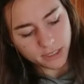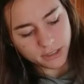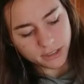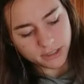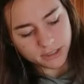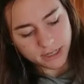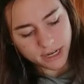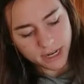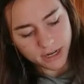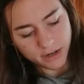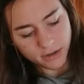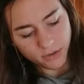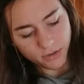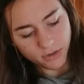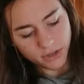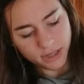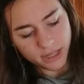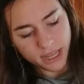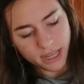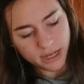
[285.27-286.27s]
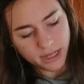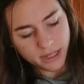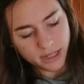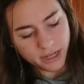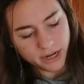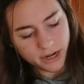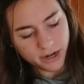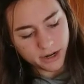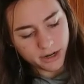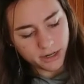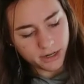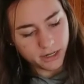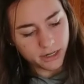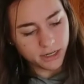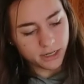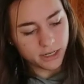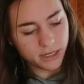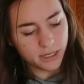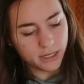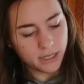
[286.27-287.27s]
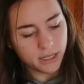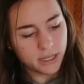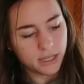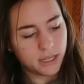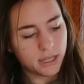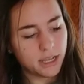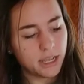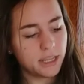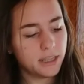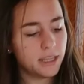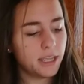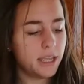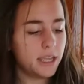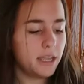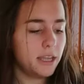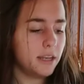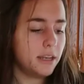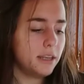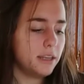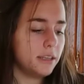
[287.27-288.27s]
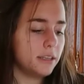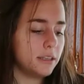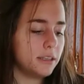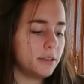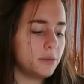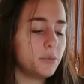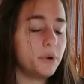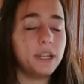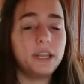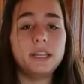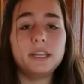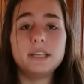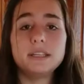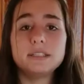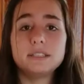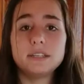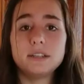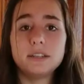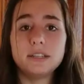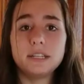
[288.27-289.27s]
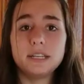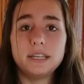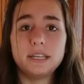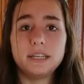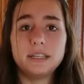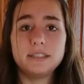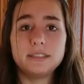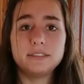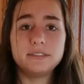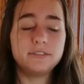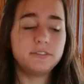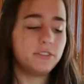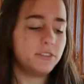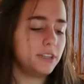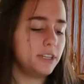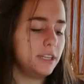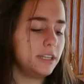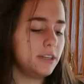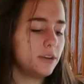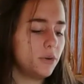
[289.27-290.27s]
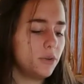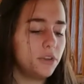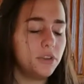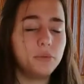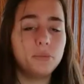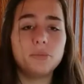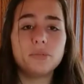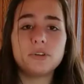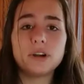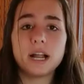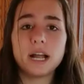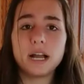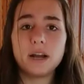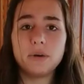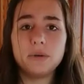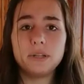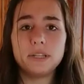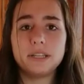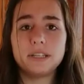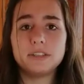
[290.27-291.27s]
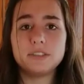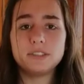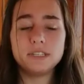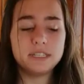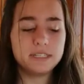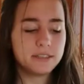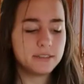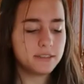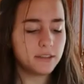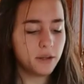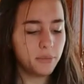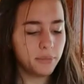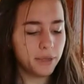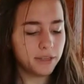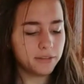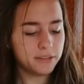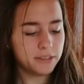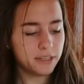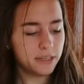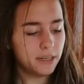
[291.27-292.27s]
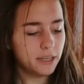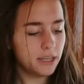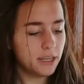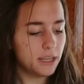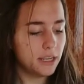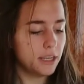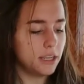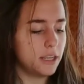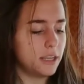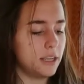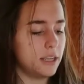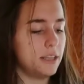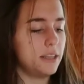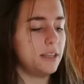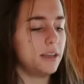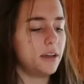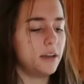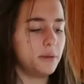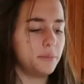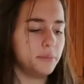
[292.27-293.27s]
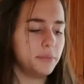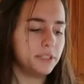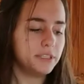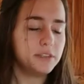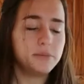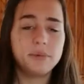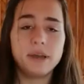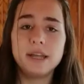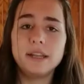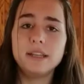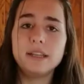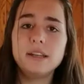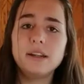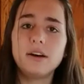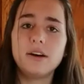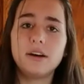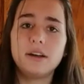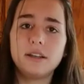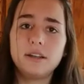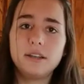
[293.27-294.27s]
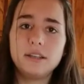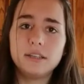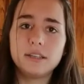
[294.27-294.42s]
Just kind of holding that in there, and then waiting until it is fully golden brown and the cheese is all melted. Depending on